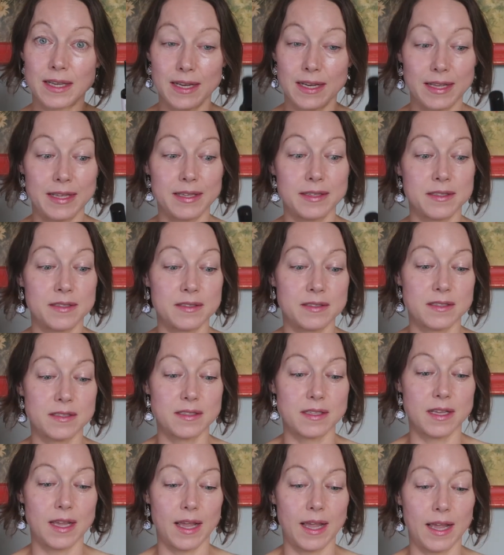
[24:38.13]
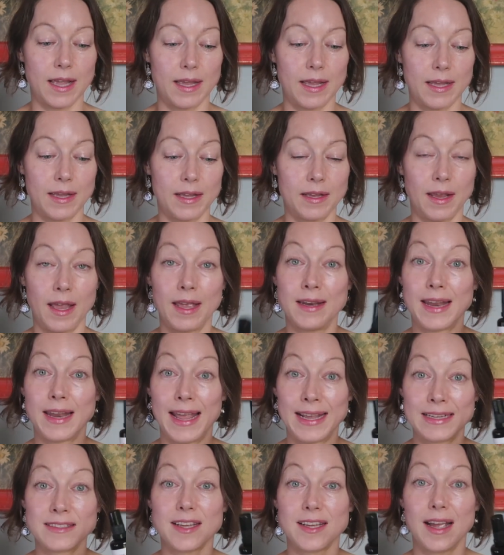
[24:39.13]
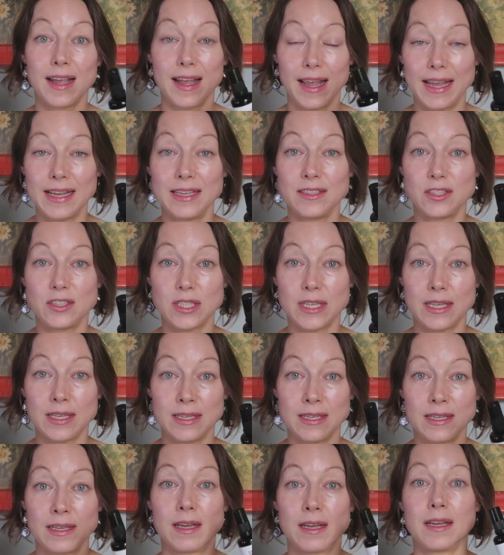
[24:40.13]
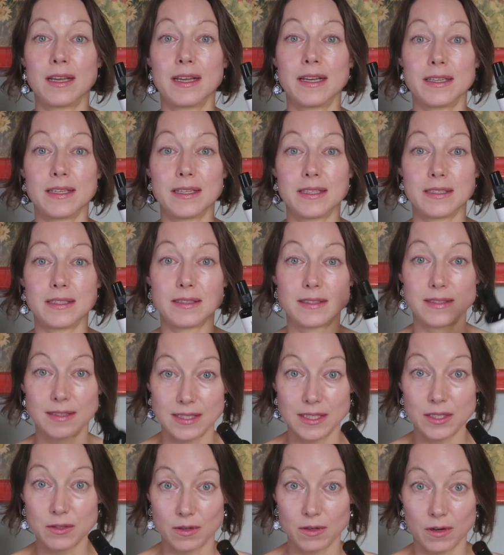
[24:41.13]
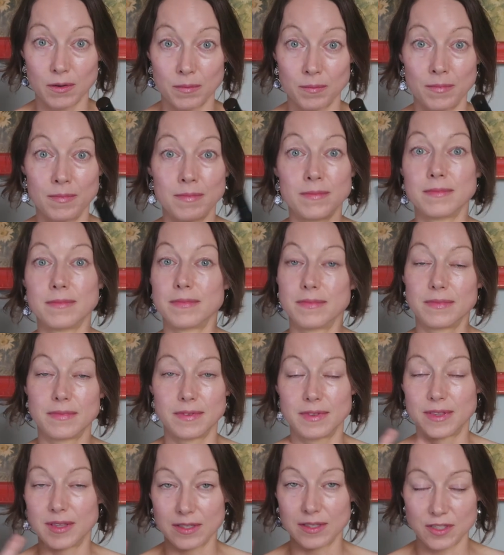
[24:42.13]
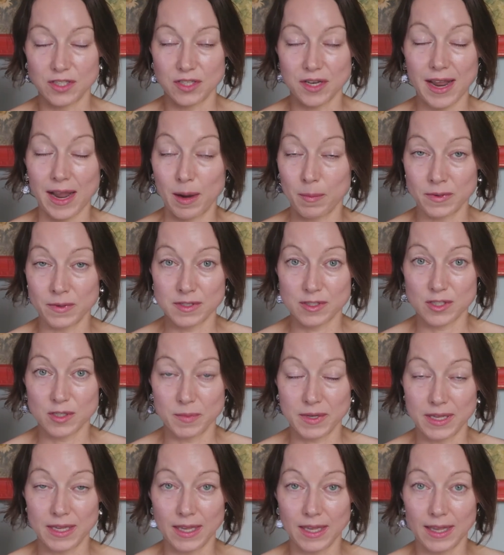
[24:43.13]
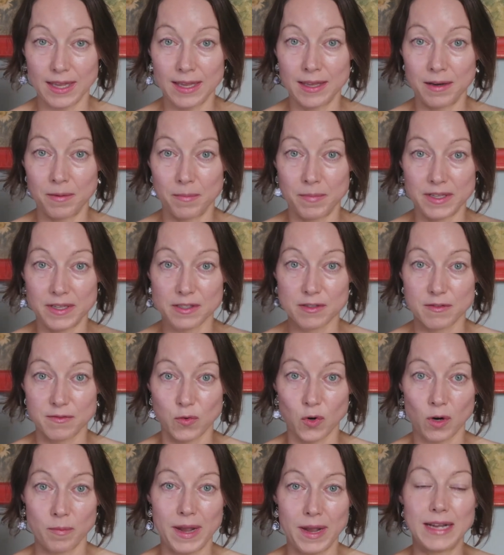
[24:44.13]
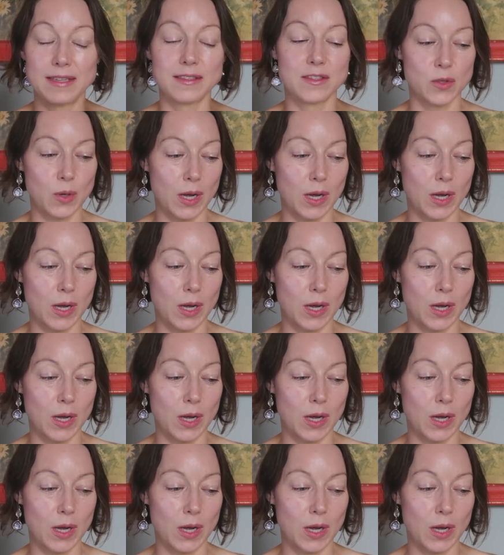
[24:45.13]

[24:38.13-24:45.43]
It is an anti-aging serum that happens to be in mist format.